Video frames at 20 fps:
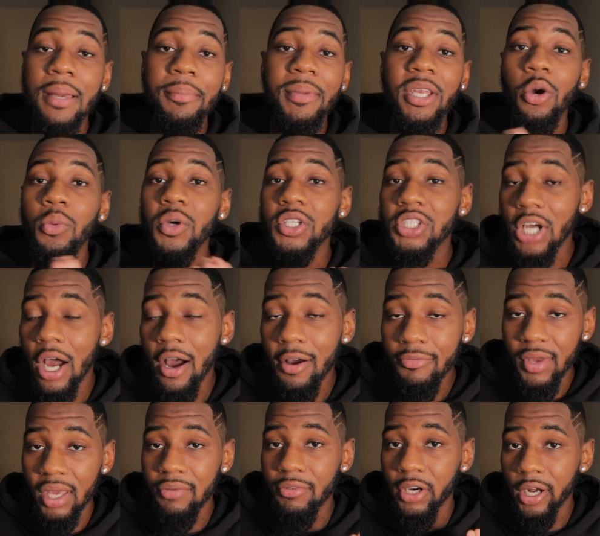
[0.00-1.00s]
Let me know what
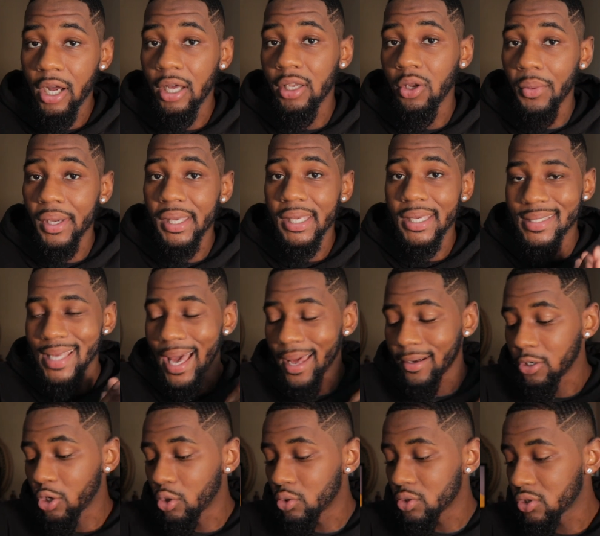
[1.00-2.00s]
y'all favorite colorway is
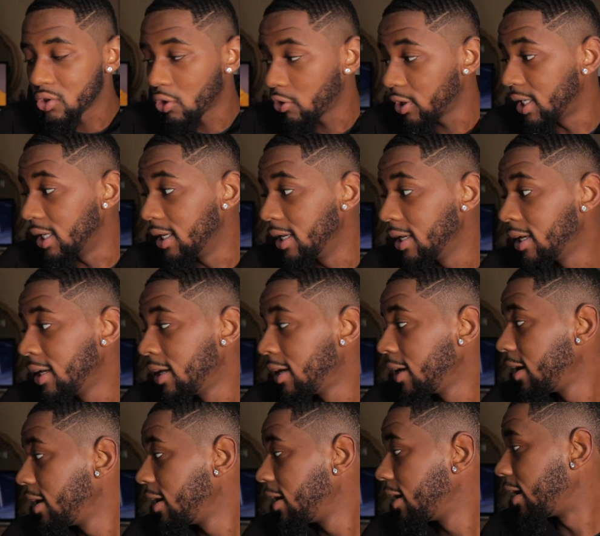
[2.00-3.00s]
out of those three.
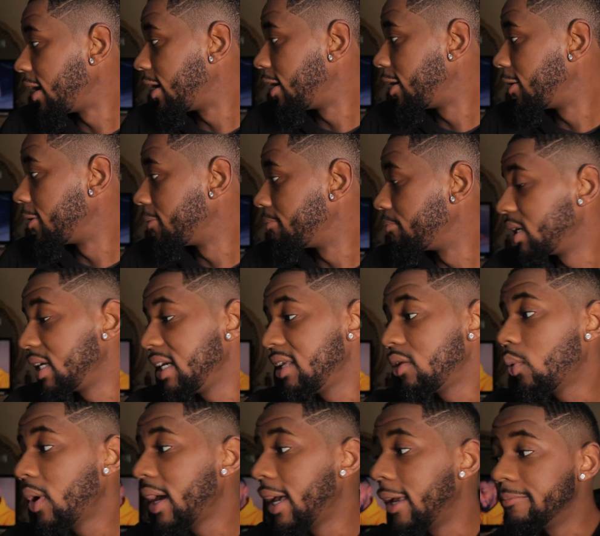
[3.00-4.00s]
But
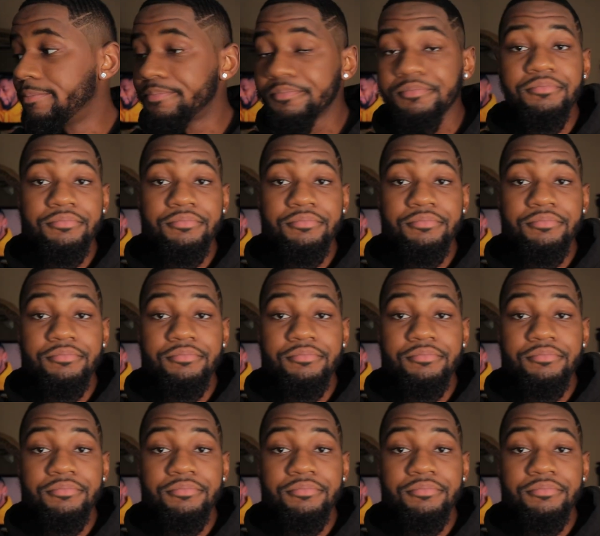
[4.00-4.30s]
either way,